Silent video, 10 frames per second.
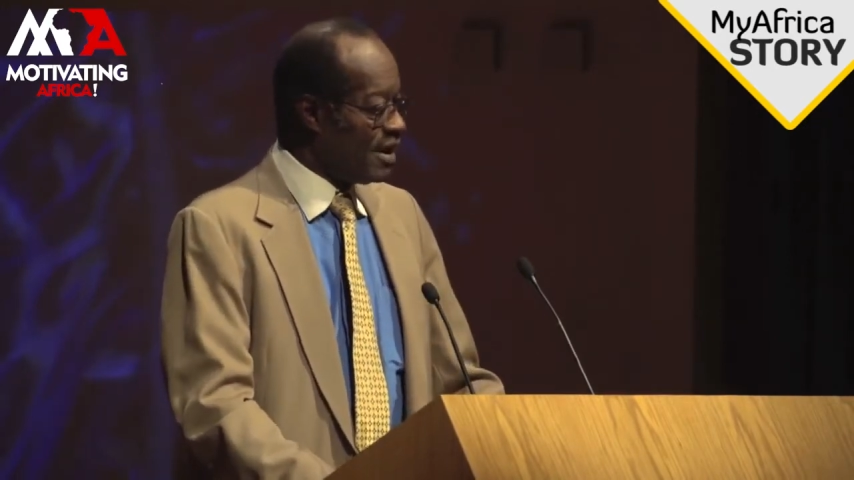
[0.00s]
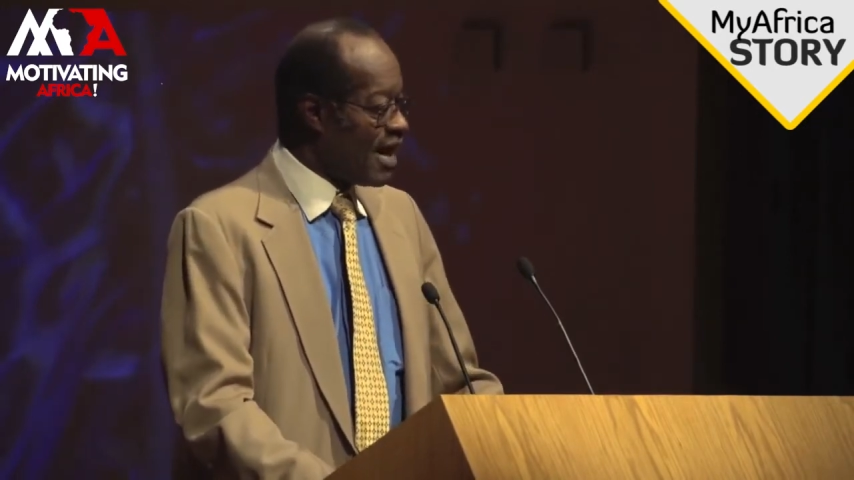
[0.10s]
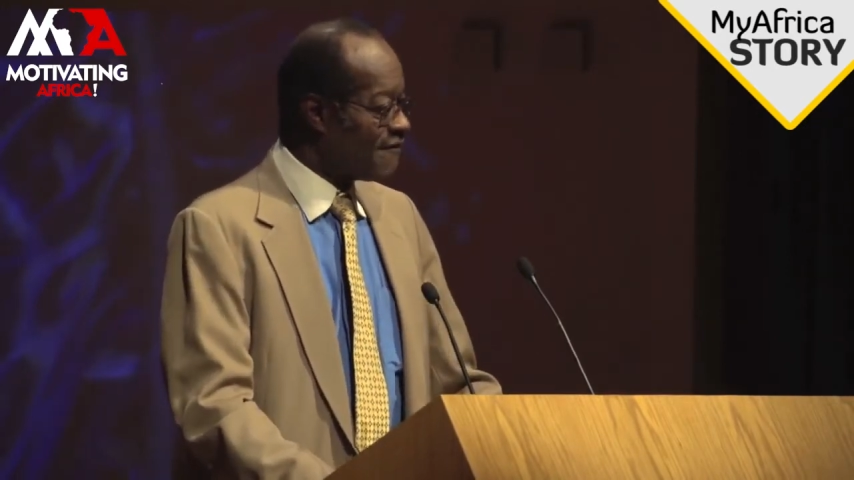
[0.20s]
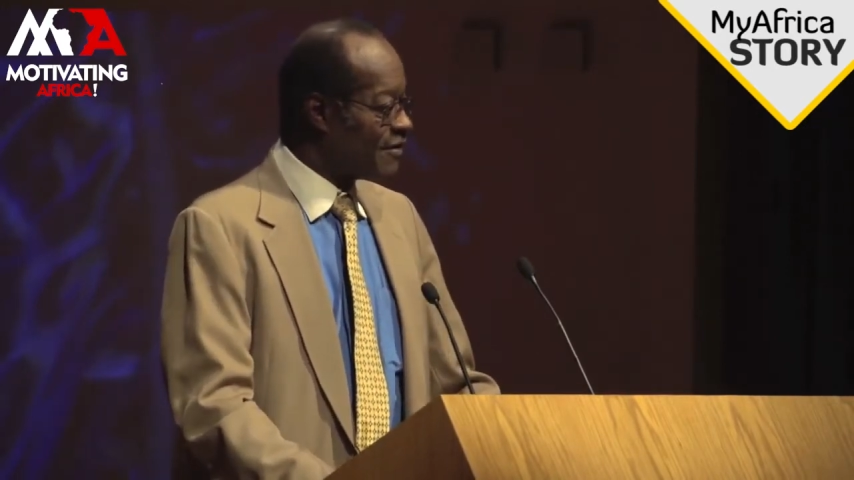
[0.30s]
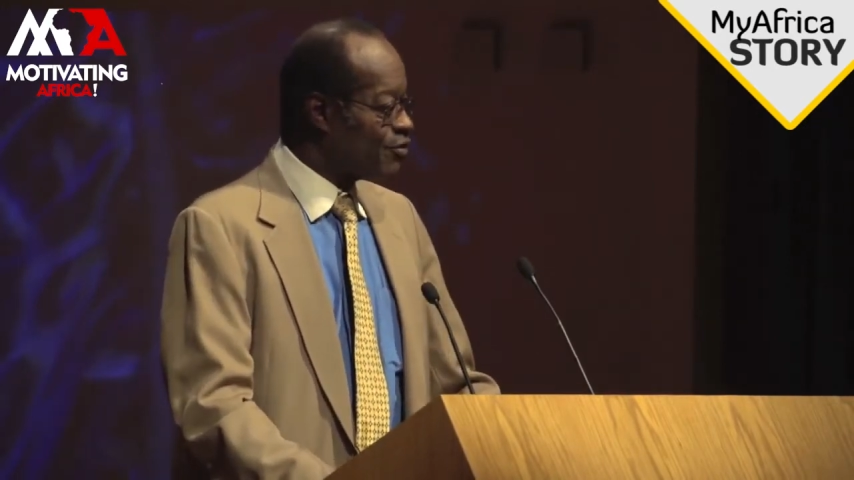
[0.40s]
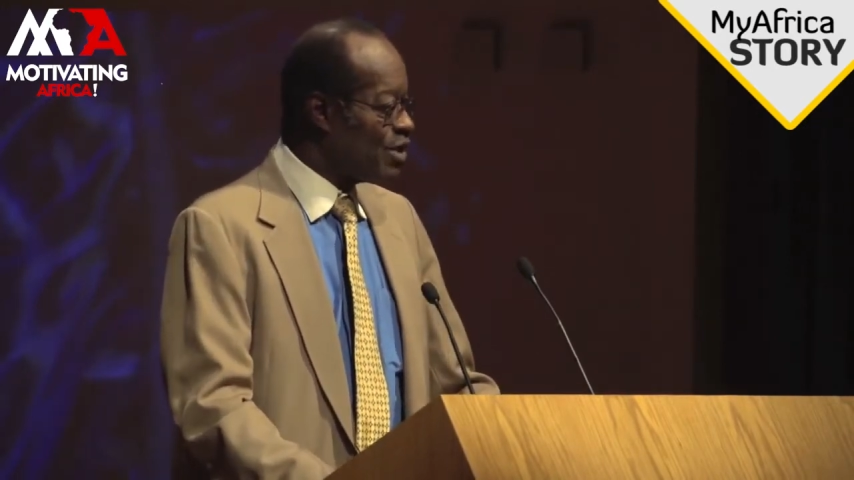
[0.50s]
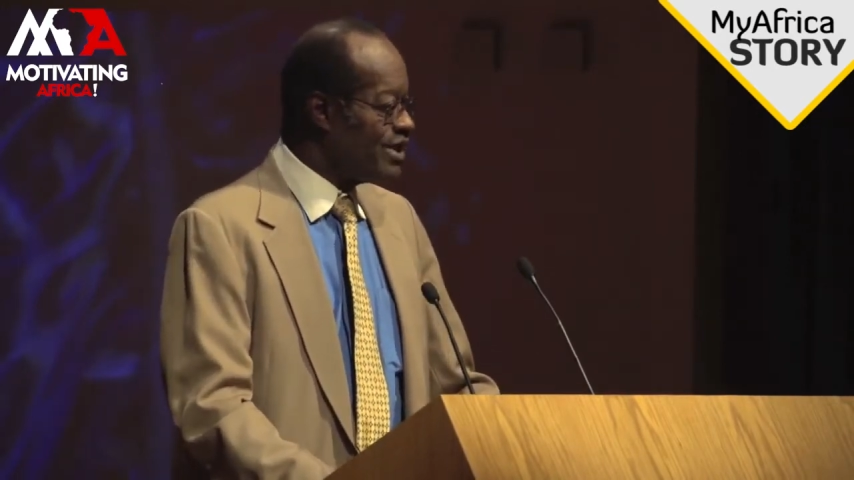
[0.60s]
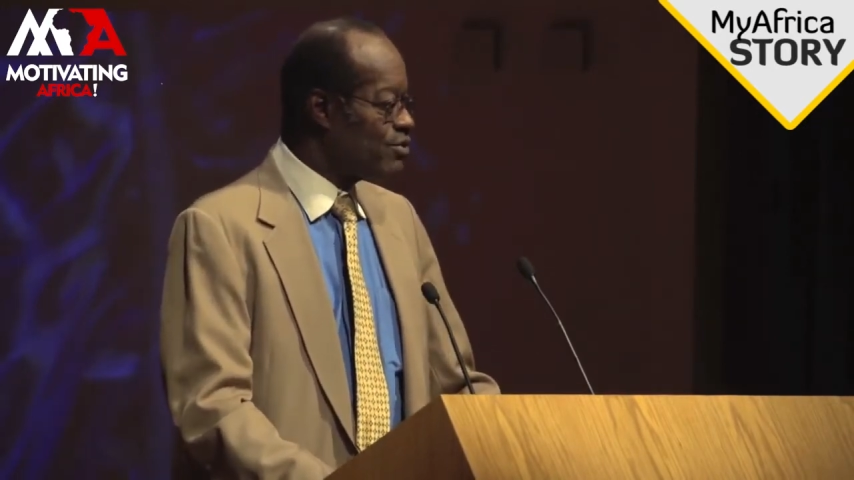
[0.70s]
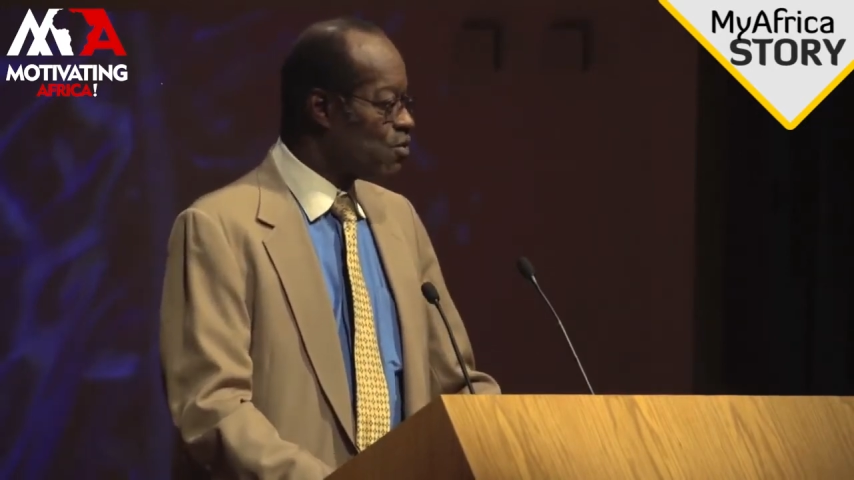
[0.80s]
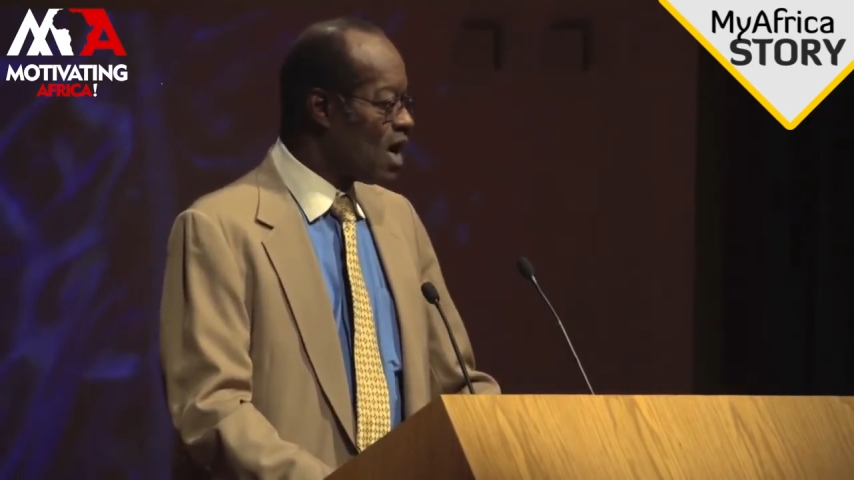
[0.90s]
after
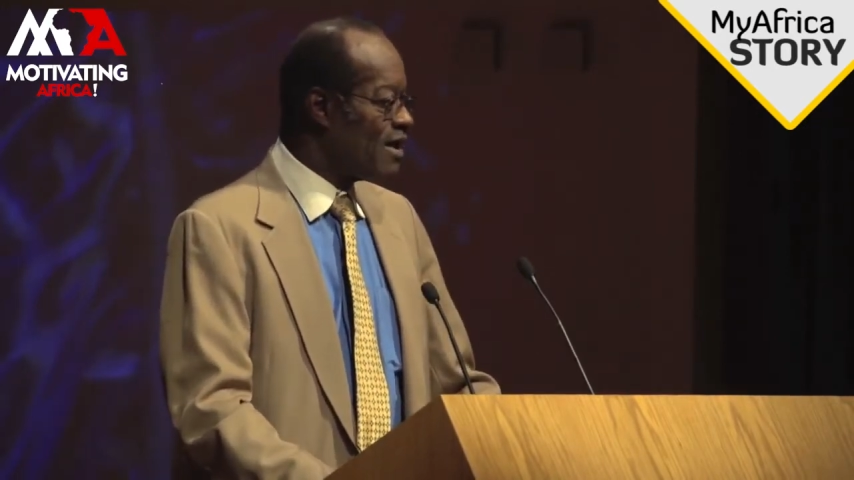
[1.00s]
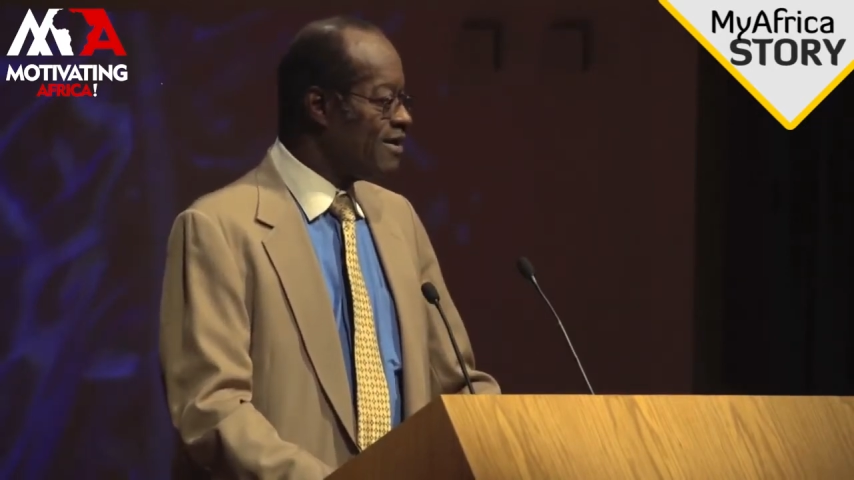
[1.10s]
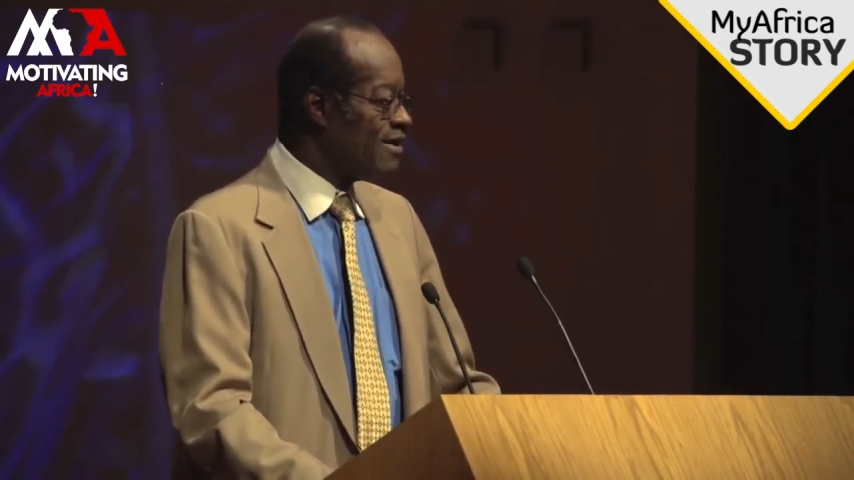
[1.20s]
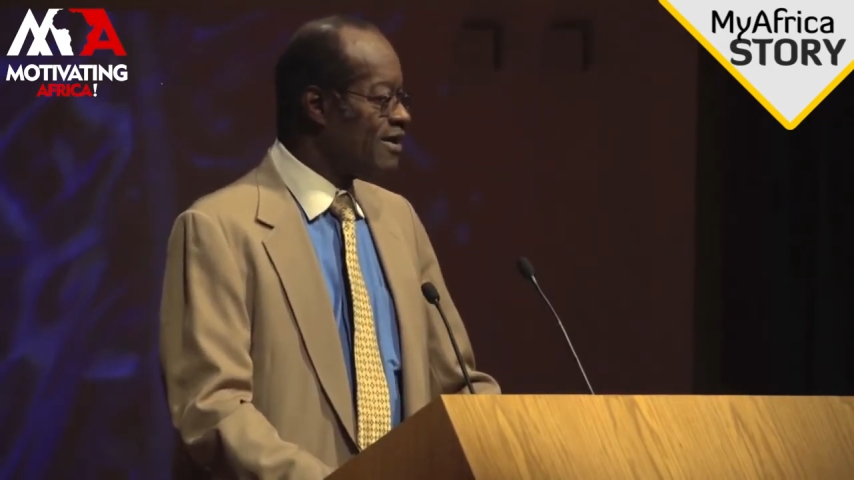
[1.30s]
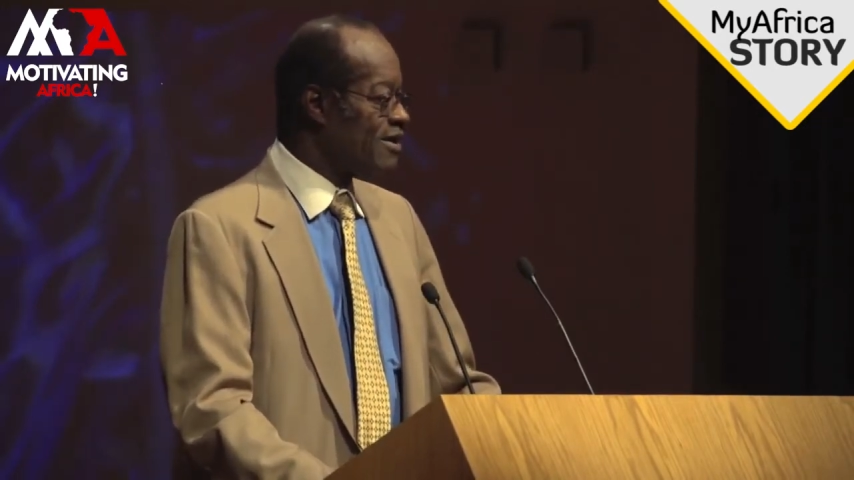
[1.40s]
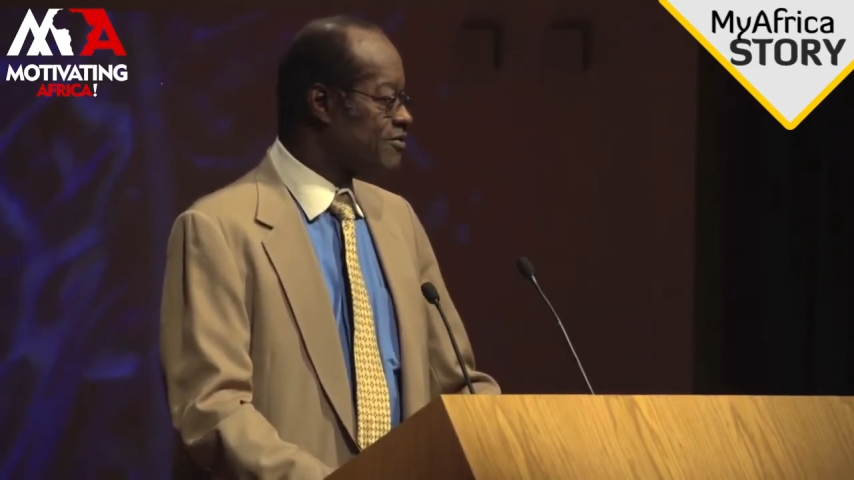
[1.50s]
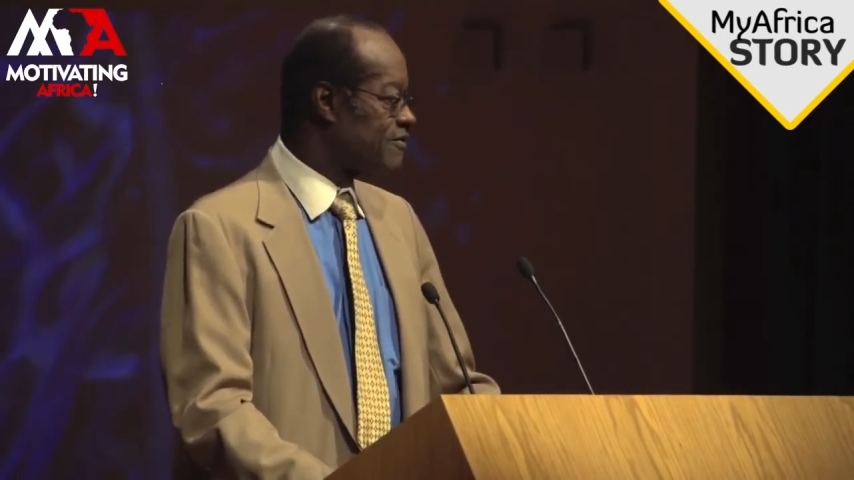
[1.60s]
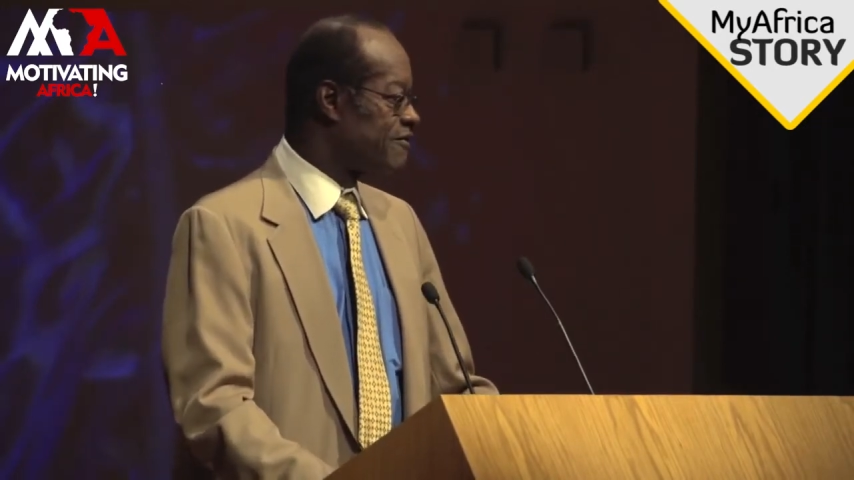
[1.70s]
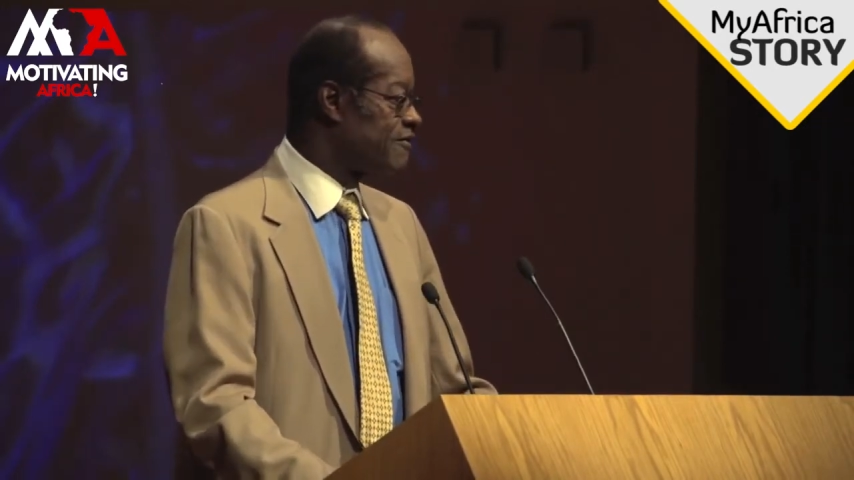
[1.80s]
21 years of